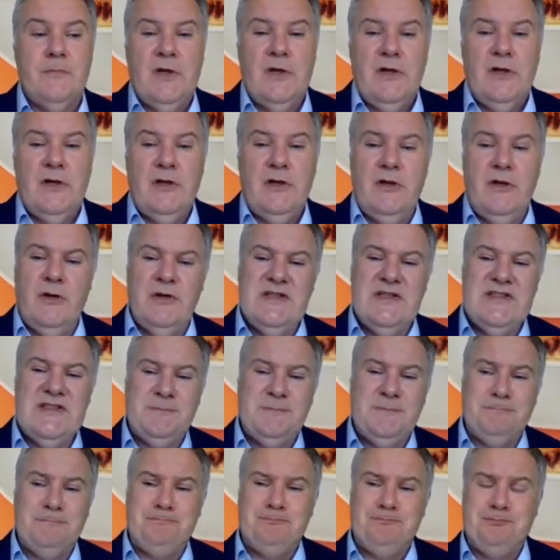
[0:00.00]
You know, it's
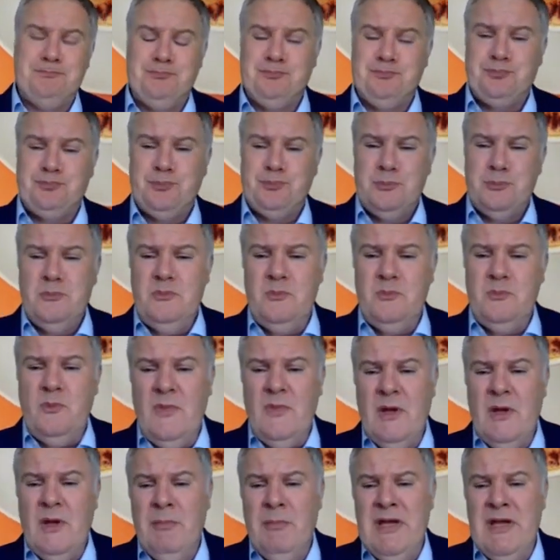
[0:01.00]

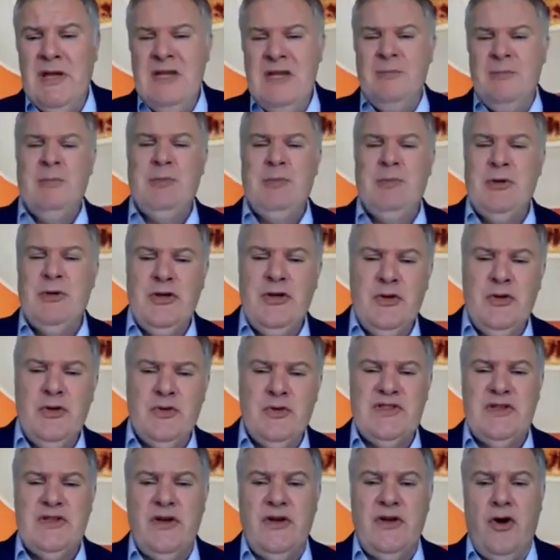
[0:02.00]
many people
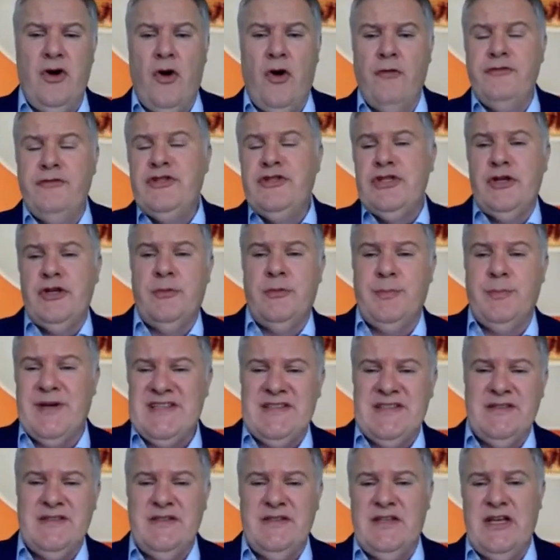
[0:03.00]
use the official
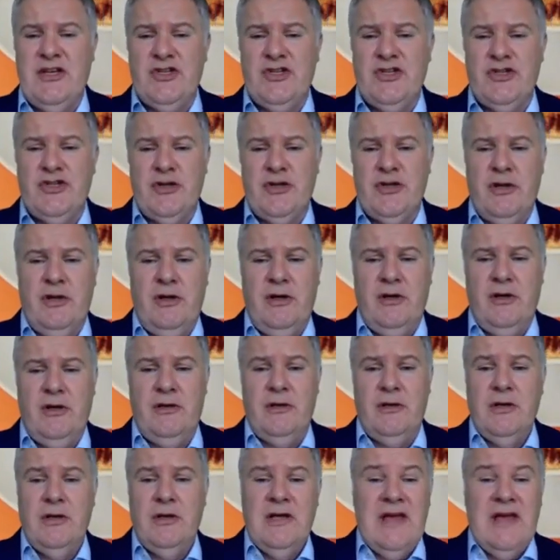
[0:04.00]
presentation,
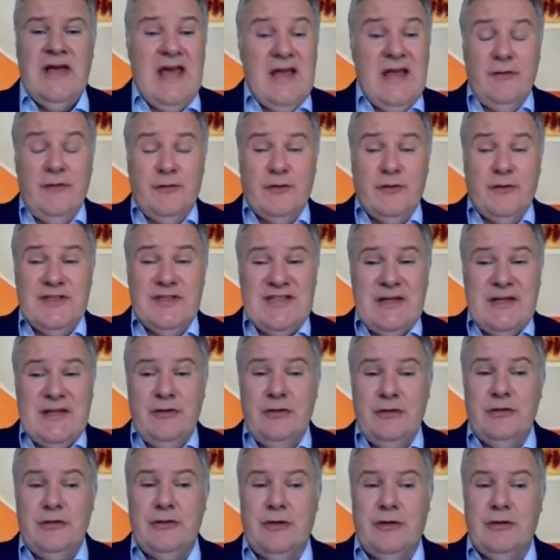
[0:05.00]
and of course I
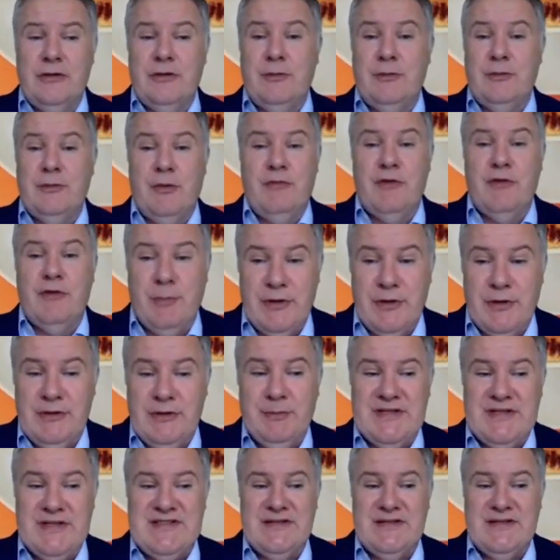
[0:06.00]
don't talk the PowerPoint
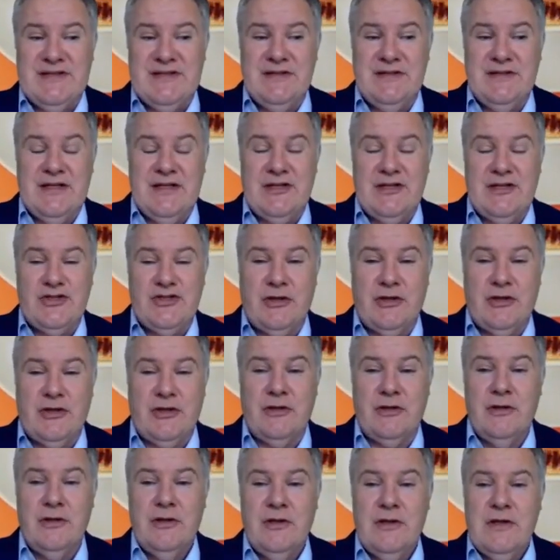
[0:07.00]
presentation.
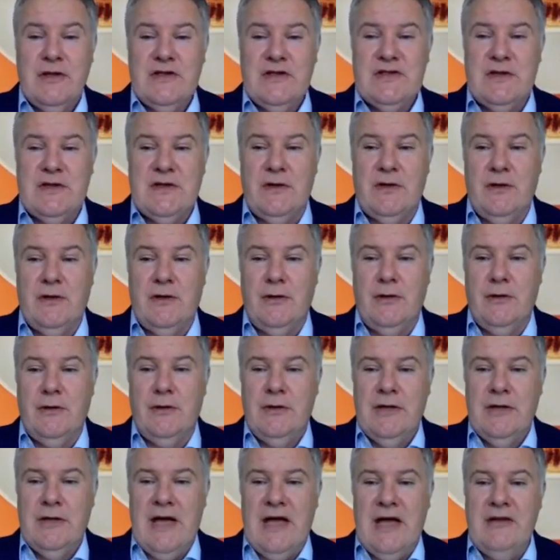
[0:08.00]

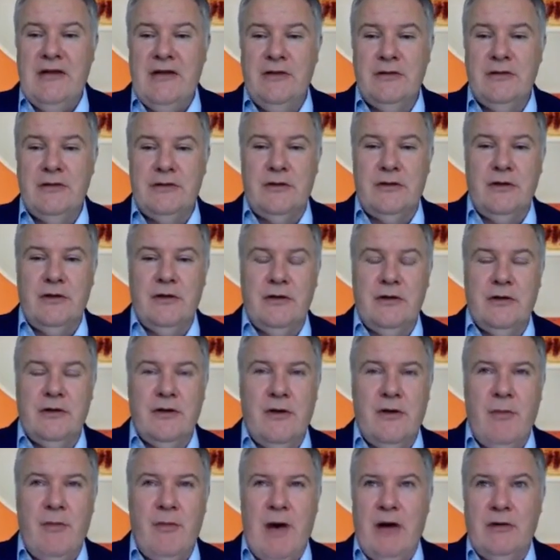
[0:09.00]
So I don't talk
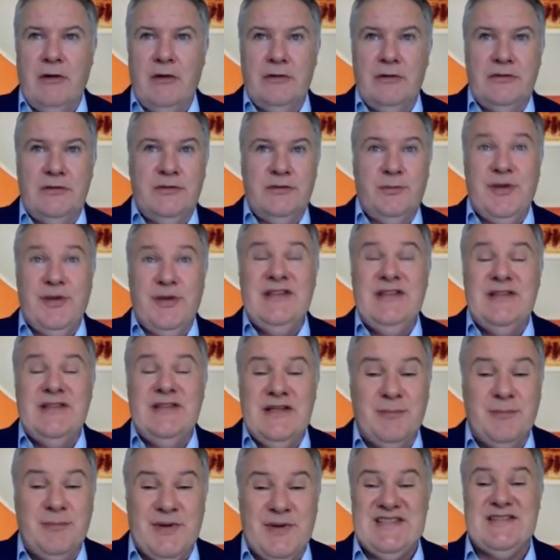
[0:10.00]
about
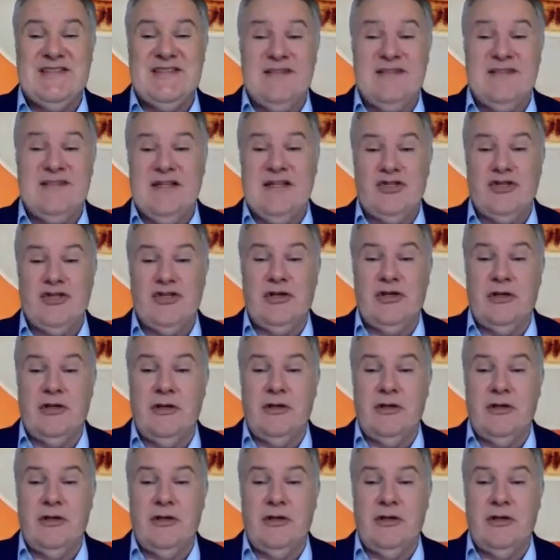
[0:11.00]
printing presentation.